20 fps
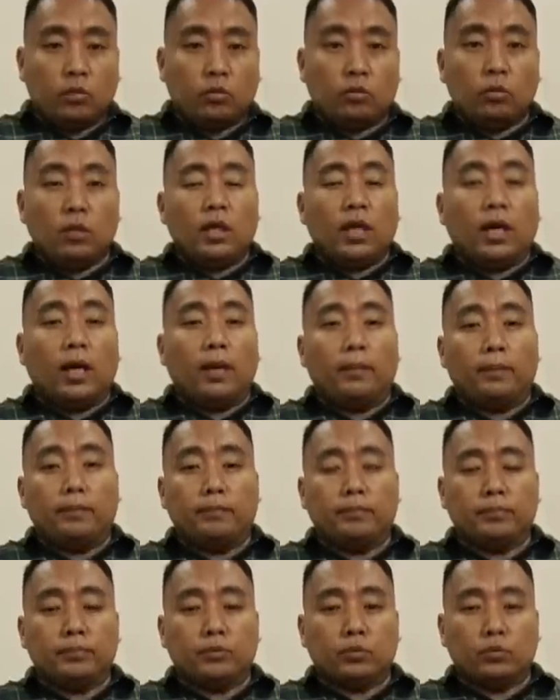
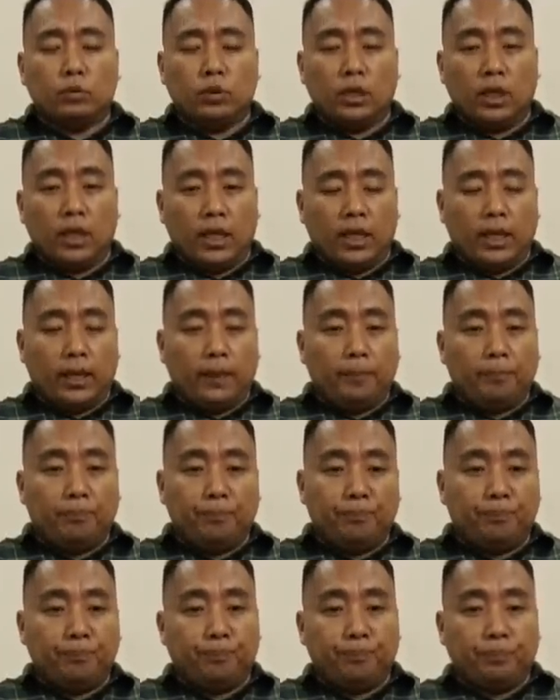
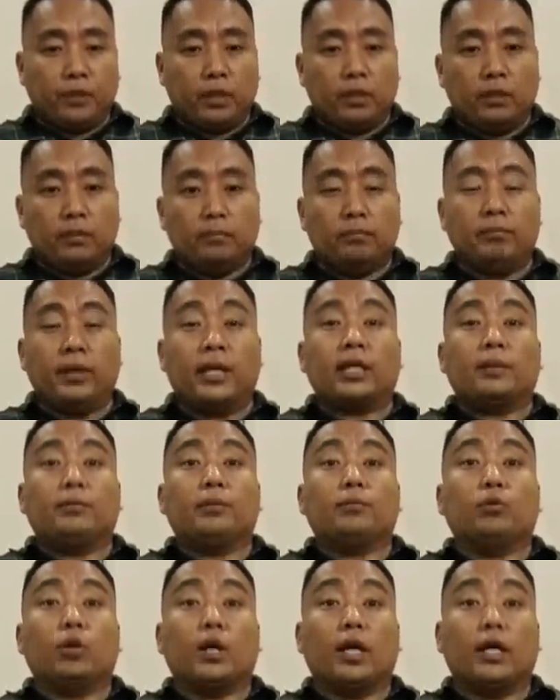kunla baki
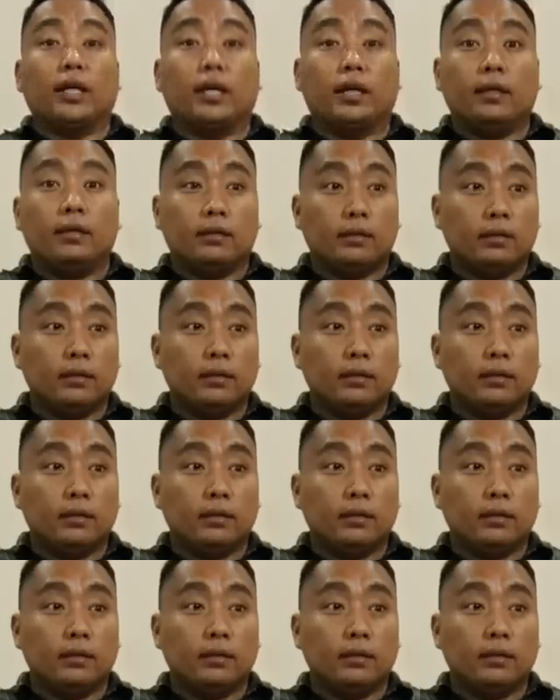bhi bukha nai.